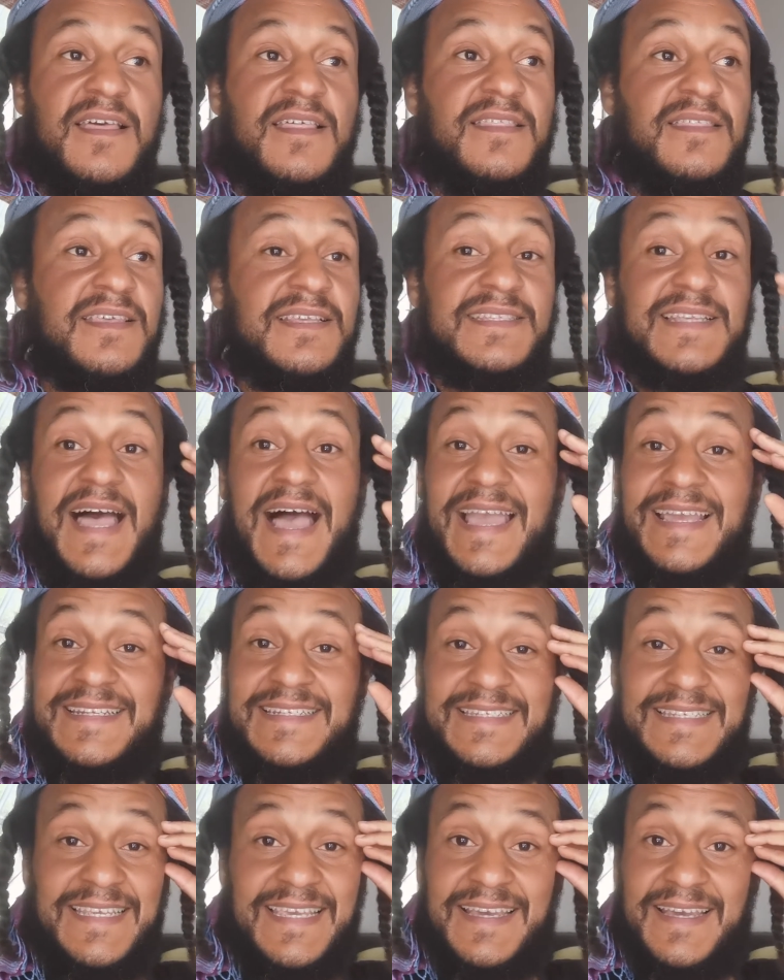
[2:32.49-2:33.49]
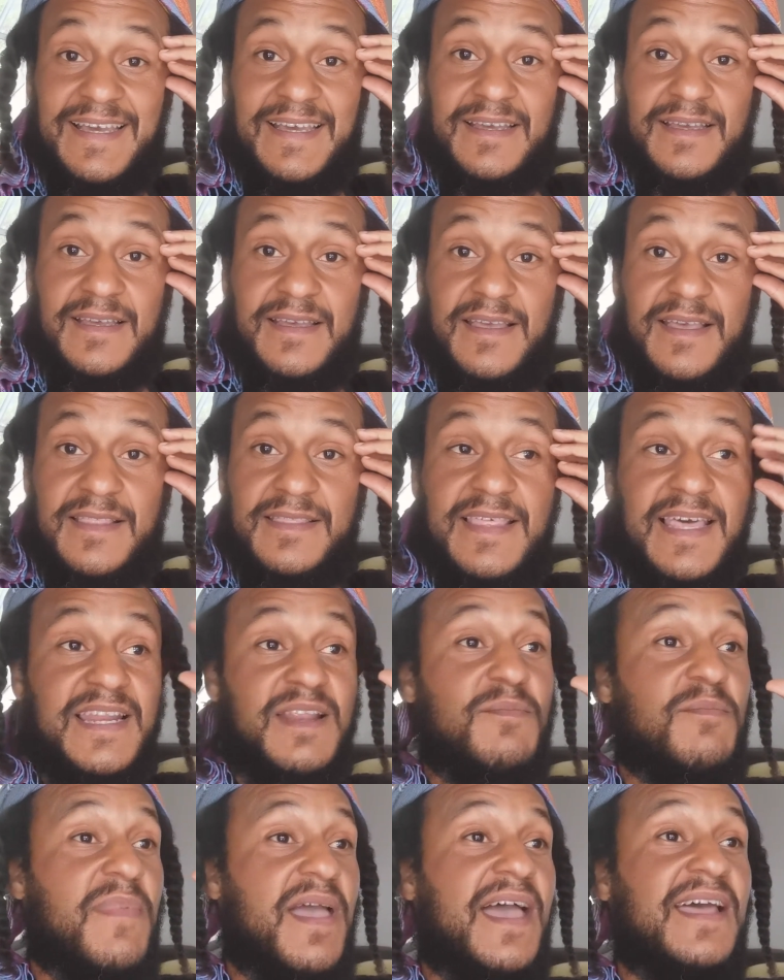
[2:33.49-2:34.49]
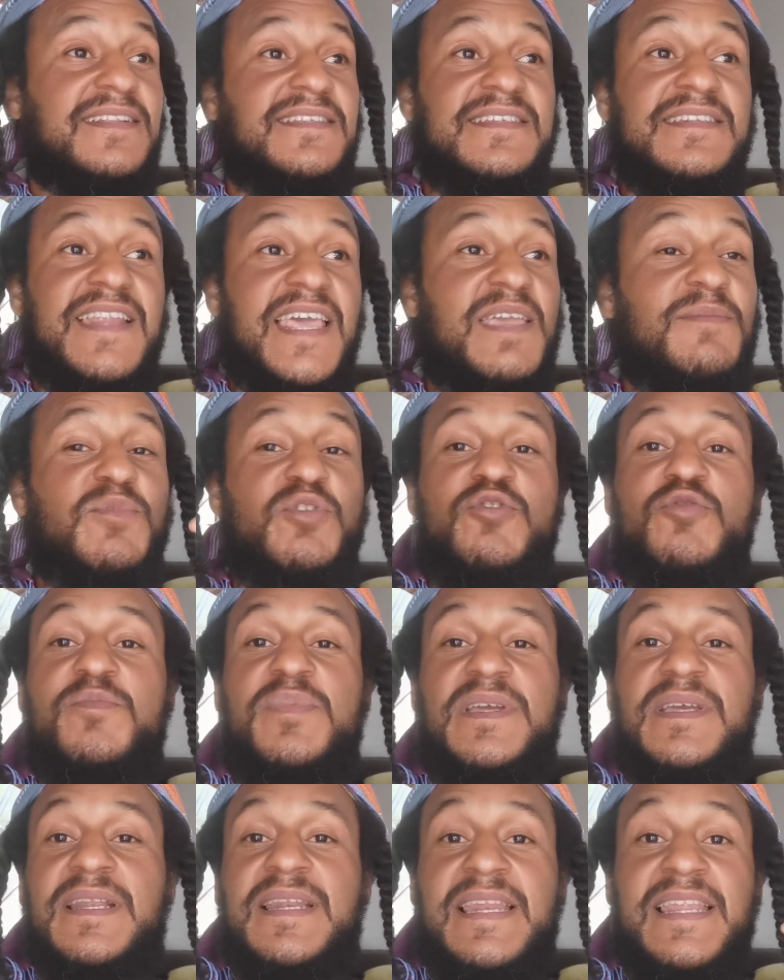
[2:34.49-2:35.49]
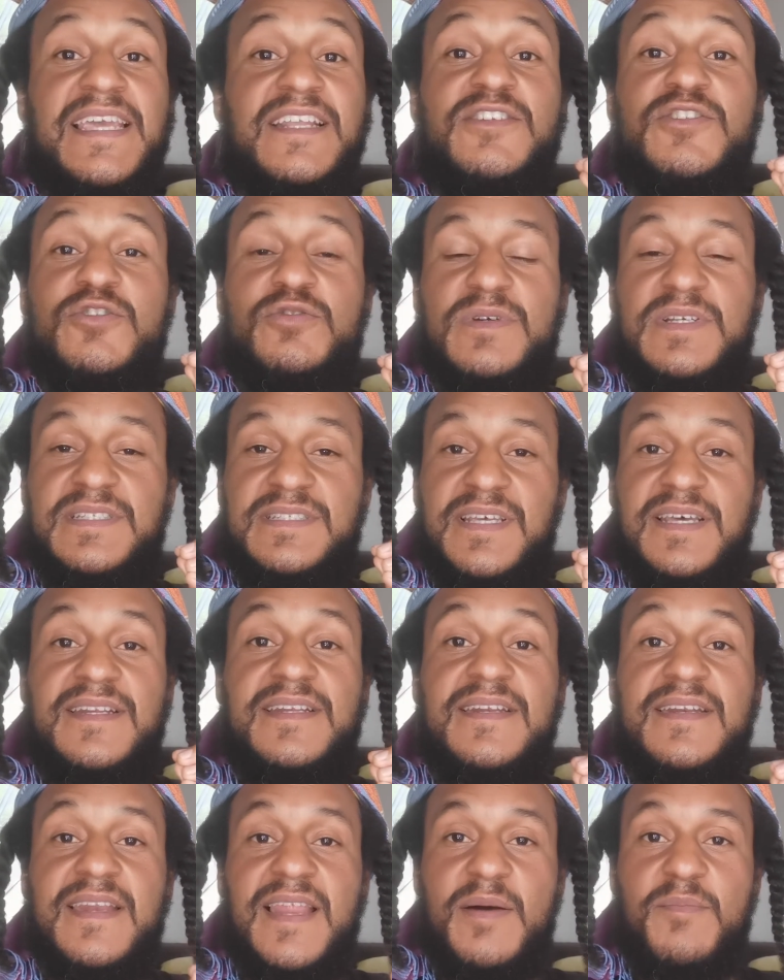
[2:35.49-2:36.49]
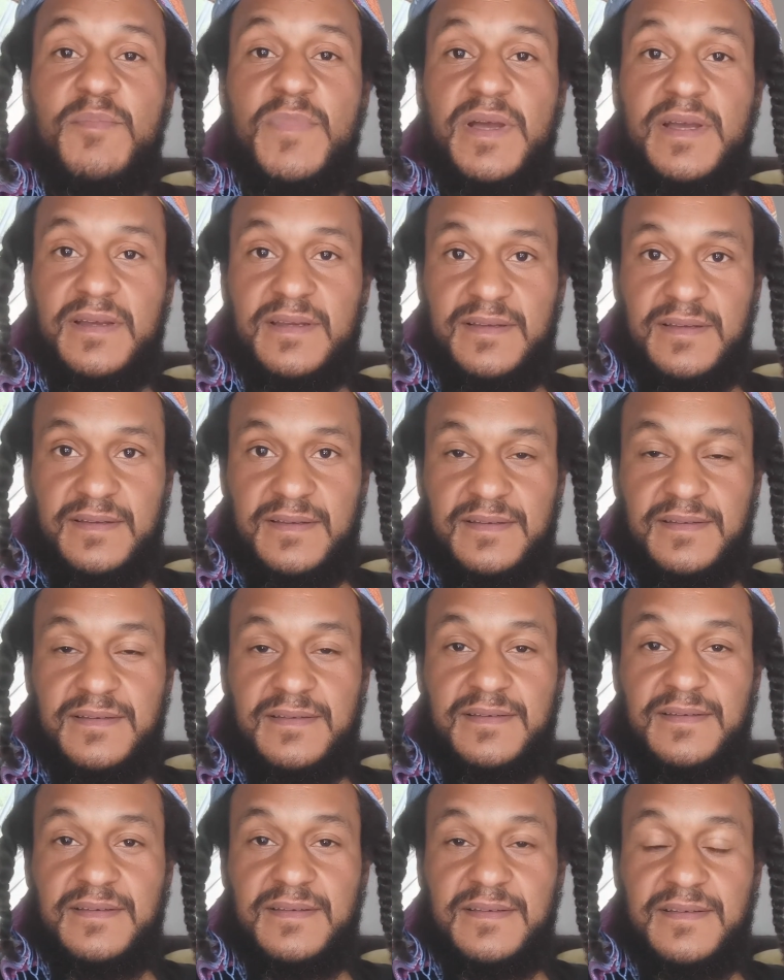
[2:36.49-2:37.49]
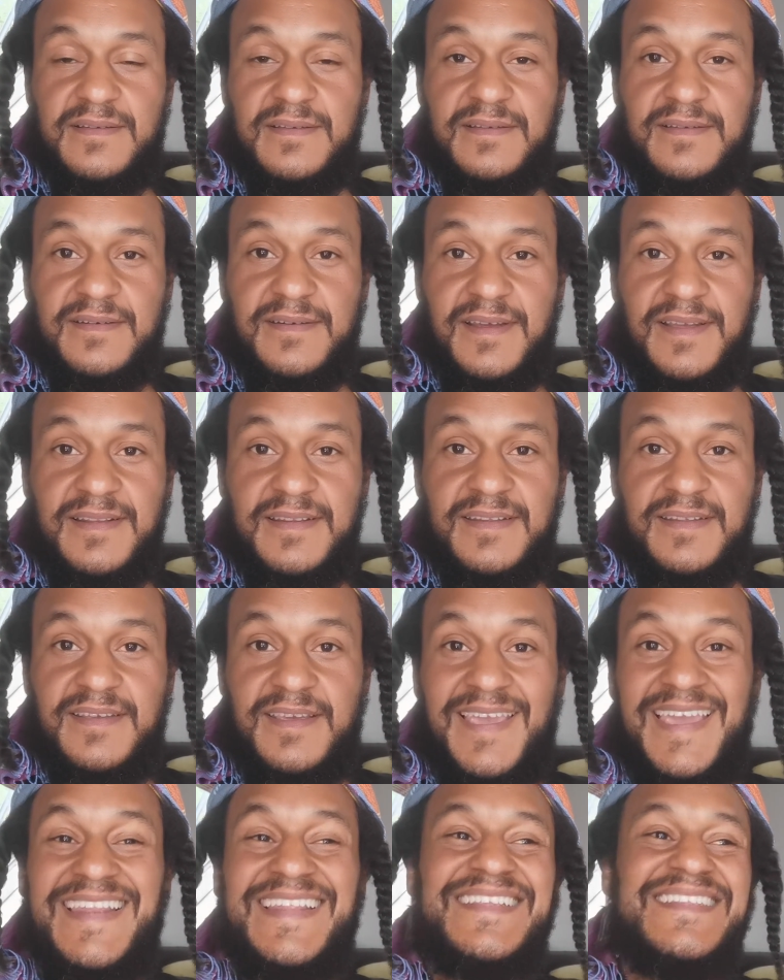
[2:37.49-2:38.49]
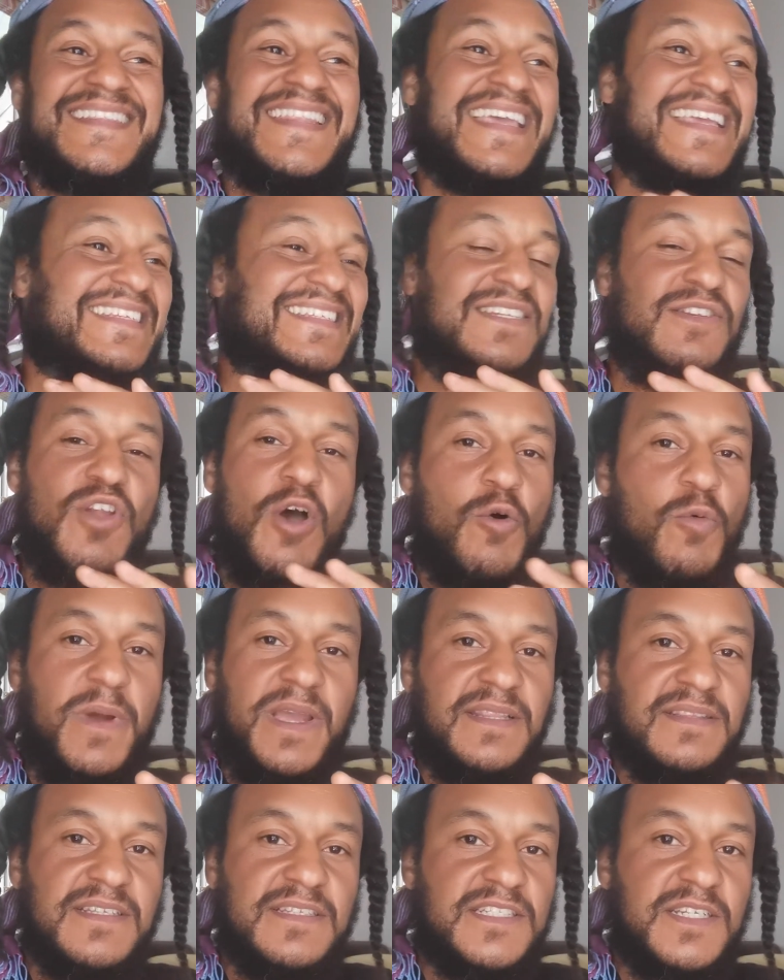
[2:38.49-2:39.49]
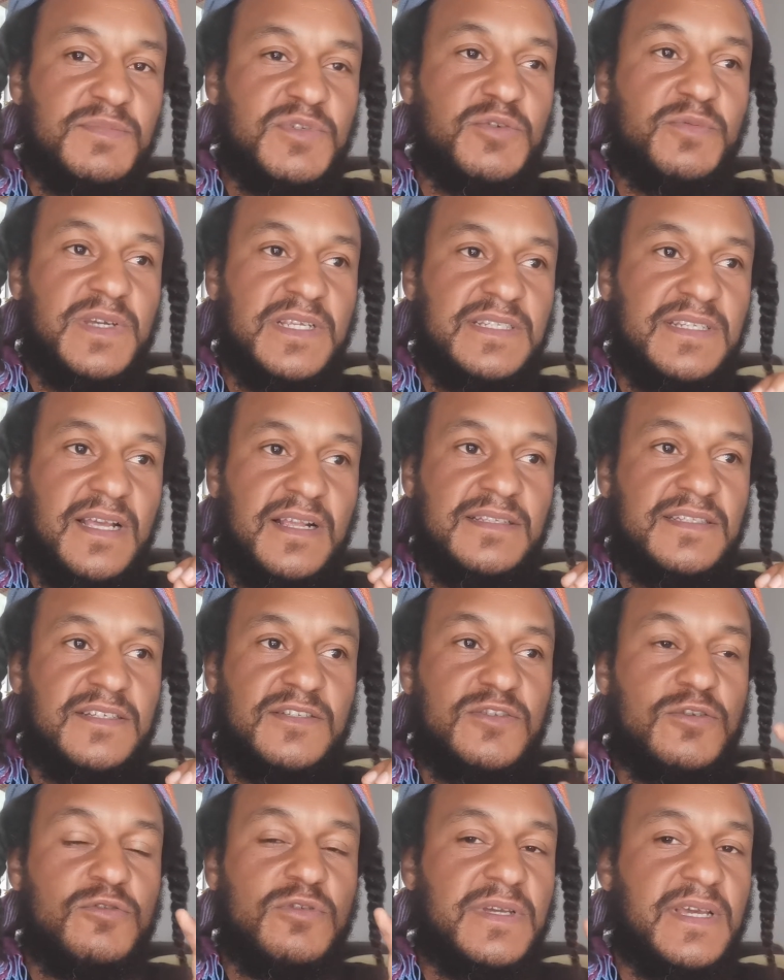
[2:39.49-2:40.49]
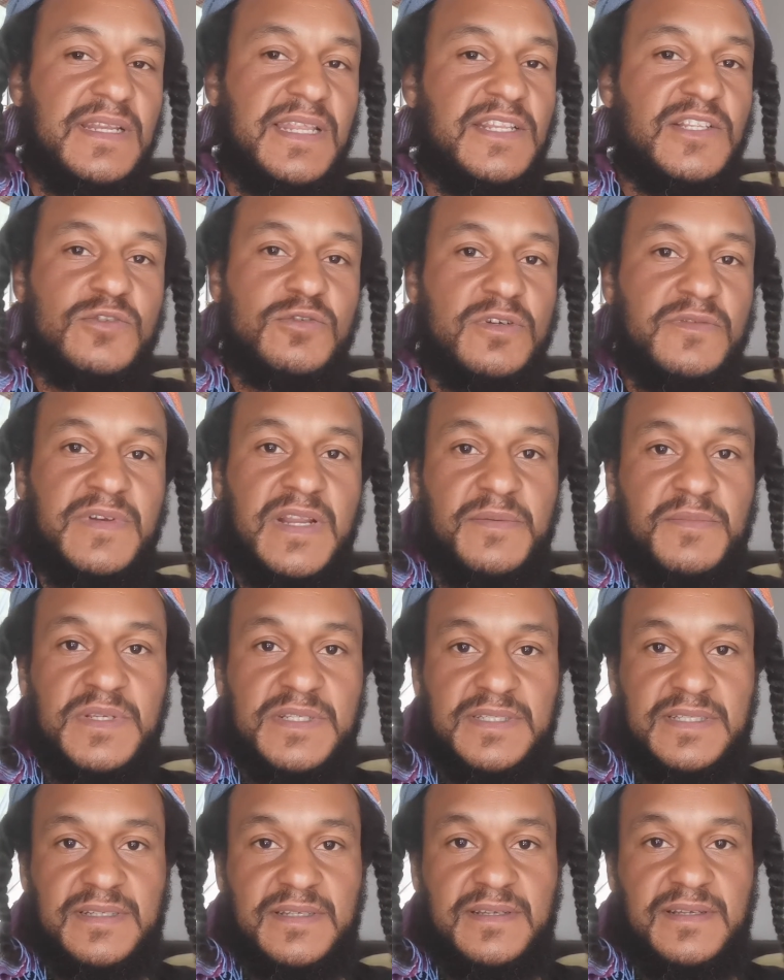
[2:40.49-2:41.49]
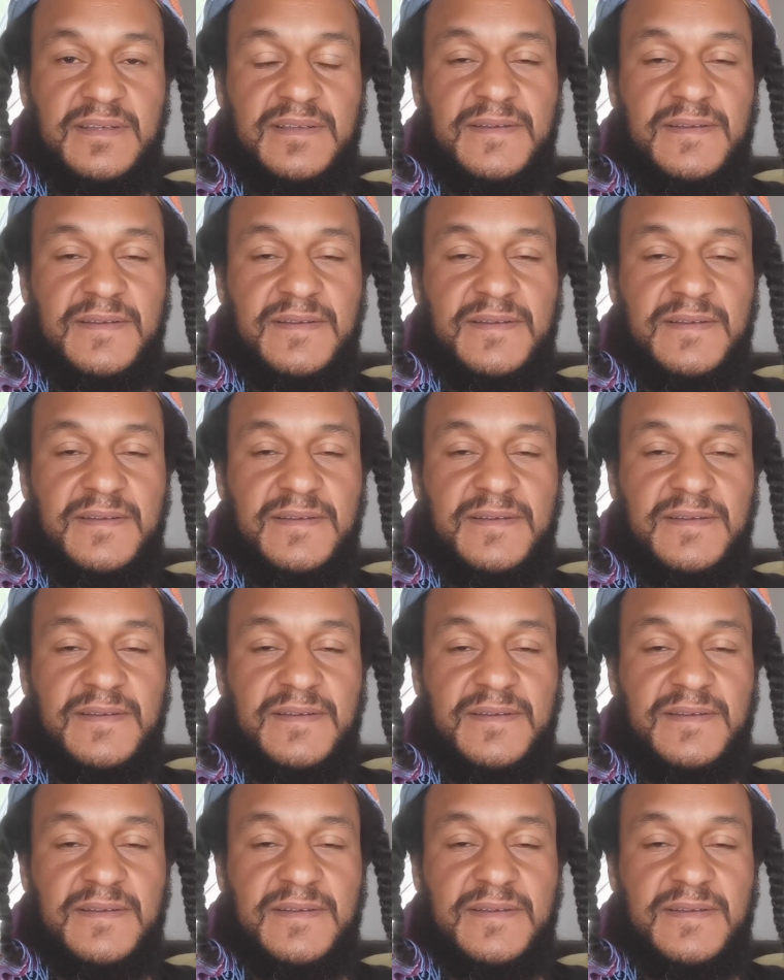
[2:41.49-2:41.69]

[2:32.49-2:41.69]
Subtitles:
this idea that a man's name could be linked to a certain number? Right? There is nowhere in the scripture where it tells us to look at any sort of numbers.